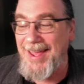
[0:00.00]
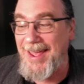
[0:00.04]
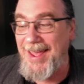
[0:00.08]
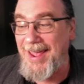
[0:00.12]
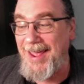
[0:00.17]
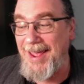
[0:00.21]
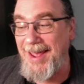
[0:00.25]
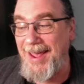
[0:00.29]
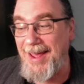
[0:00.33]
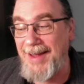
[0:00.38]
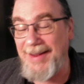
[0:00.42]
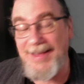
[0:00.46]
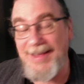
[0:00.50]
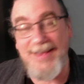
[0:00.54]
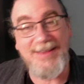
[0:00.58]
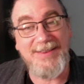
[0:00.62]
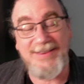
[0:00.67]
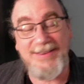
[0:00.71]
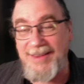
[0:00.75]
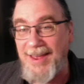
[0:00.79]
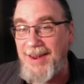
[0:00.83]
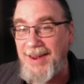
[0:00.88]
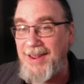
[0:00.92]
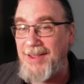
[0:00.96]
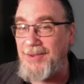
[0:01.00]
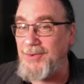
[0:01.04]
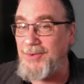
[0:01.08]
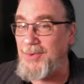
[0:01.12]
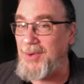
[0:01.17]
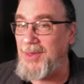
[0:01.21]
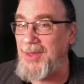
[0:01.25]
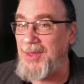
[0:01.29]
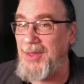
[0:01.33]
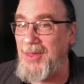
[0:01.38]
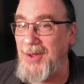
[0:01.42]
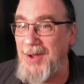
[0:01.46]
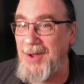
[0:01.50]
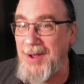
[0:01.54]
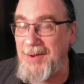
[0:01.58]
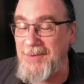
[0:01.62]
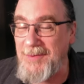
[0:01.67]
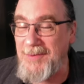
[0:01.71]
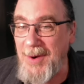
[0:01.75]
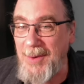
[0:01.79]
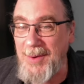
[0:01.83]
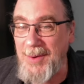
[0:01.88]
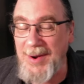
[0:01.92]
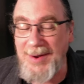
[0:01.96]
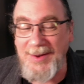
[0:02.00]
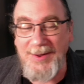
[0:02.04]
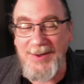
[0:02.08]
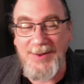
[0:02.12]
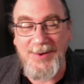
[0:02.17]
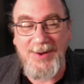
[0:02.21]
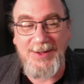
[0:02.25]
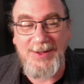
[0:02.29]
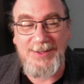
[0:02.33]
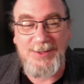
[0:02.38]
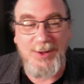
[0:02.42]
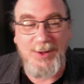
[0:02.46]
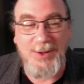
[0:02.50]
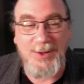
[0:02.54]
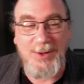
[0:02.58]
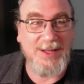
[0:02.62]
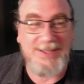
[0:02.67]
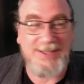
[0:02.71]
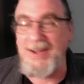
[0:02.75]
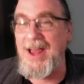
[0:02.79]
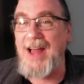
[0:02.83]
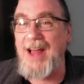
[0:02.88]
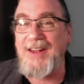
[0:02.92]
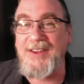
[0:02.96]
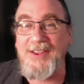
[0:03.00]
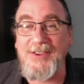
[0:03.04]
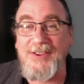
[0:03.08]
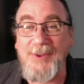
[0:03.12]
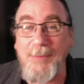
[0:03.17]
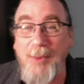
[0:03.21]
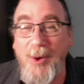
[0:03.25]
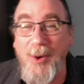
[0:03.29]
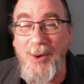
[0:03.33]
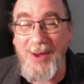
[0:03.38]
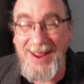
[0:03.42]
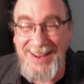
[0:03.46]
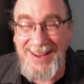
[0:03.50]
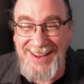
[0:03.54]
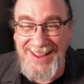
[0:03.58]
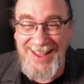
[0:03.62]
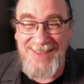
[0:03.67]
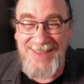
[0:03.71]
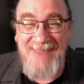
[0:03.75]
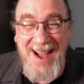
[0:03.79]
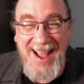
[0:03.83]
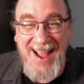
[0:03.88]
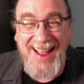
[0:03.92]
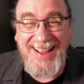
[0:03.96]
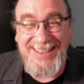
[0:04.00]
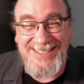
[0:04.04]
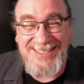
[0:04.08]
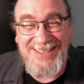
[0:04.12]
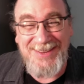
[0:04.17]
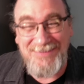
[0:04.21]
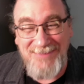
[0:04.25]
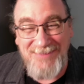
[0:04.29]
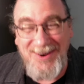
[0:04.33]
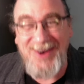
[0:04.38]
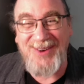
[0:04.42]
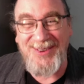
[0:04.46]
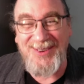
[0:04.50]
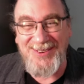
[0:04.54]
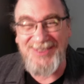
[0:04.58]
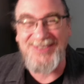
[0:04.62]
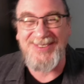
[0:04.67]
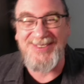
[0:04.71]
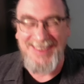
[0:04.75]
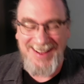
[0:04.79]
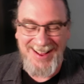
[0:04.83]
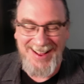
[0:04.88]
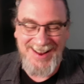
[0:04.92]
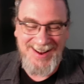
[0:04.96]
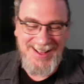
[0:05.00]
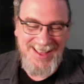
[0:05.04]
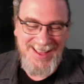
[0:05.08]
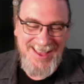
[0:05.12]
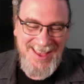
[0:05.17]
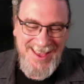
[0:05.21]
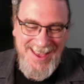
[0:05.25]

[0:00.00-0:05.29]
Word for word: And he said he's really looking forward to it. So let's not disappoint him, I suppose, right?